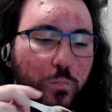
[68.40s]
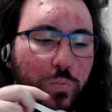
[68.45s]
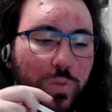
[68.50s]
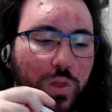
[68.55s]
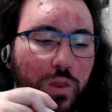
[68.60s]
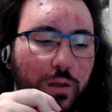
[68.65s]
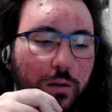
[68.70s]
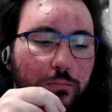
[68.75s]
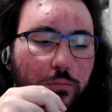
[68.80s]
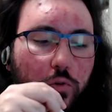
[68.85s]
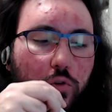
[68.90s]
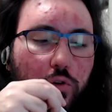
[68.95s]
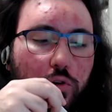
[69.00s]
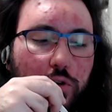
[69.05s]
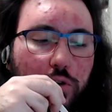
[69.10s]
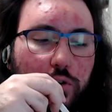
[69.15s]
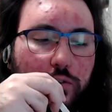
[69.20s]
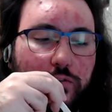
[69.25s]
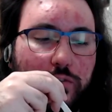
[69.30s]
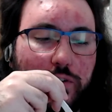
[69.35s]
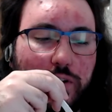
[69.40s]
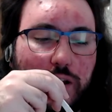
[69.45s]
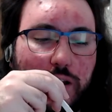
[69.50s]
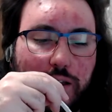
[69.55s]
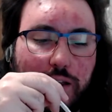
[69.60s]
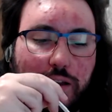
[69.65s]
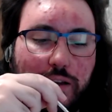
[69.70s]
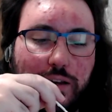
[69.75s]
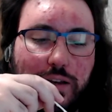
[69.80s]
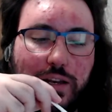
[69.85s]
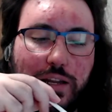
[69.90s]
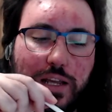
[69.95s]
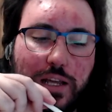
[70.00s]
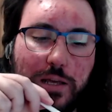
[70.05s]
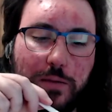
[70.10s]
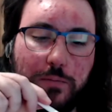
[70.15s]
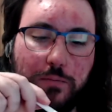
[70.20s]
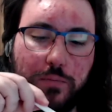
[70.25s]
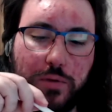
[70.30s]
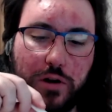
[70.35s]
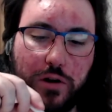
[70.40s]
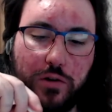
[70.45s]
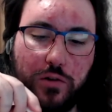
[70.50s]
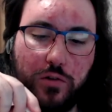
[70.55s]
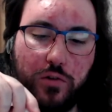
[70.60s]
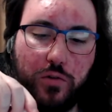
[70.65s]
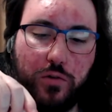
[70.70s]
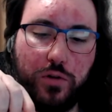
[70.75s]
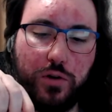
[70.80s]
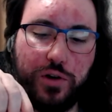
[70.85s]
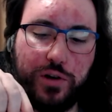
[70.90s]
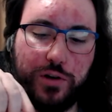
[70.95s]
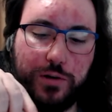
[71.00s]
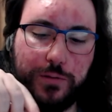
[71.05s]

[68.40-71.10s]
more of like a deeper or